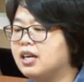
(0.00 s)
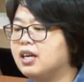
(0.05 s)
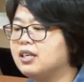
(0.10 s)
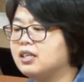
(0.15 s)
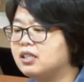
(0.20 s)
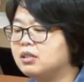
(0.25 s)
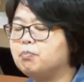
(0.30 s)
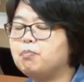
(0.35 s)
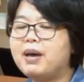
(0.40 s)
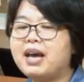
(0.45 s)

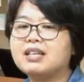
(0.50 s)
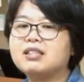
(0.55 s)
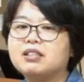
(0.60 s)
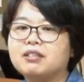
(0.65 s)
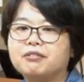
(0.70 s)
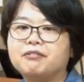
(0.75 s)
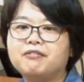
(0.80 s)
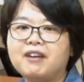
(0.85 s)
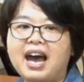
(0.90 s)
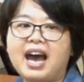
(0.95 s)

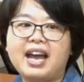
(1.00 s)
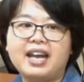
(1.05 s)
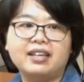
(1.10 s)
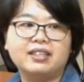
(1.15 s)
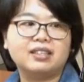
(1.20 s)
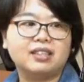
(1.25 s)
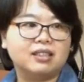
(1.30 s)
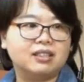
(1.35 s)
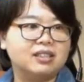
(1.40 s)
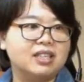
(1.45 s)

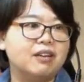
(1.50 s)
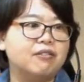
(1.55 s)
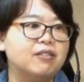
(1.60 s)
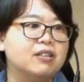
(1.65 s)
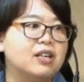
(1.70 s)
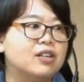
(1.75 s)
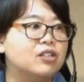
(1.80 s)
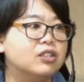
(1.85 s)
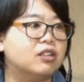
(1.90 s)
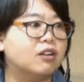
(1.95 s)
specified
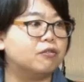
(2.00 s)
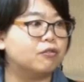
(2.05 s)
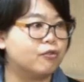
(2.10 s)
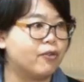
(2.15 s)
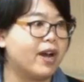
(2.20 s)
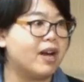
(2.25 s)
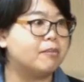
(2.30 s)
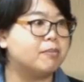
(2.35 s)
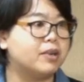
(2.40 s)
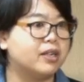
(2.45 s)
definition of
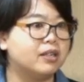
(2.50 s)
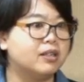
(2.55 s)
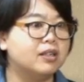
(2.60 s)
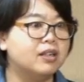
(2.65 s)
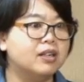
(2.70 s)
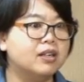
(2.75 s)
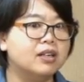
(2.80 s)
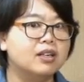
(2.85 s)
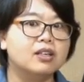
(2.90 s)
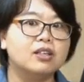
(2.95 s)
grammar.
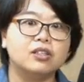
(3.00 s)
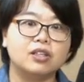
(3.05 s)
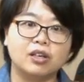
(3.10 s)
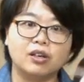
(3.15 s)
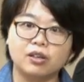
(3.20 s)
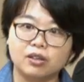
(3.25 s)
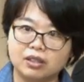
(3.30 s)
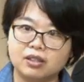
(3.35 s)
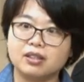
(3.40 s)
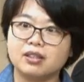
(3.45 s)

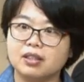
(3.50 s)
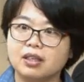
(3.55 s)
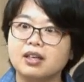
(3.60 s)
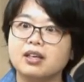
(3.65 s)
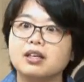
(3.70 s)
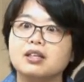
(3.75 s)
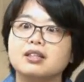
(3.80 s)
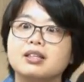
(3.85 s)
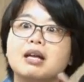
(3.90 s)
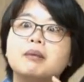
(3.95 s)
So
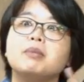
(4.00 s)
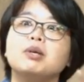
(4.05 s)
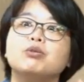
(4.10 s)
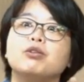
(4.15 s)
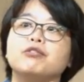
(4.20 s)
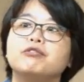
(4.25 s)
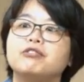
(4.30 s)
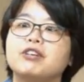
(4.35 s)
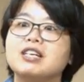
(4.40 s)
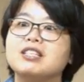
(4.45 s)
let me
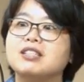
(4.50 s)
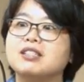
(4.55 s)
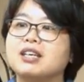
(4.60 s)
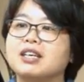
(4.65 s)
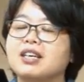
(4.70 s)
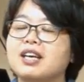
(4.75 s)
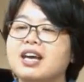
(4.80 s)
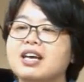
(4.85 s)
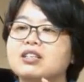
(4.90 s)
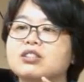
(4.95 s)
rephrase it
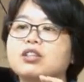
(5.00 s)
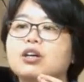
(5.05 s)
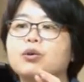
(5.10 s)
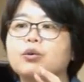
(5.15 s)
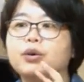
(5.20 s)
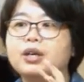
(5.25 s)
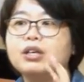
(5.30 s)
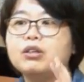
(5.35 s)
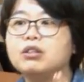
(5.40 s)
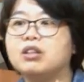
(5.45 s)
again. So
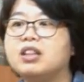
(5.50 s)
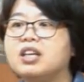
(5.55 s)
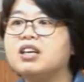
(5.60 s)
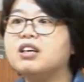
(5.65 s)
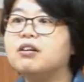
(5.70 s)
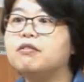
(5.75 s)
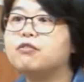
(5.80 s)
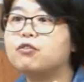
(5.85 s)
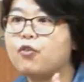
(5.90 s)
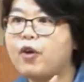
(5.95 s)
when you
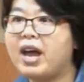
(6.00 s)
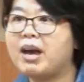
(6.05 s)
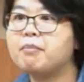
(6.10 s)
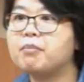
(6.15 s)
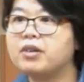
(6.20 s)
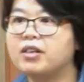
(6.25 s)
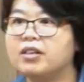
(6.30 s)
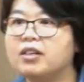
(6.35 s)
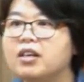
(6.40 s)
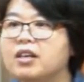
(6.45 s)
think of
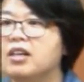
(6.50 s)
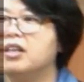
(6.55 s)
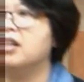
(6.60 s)
grammar,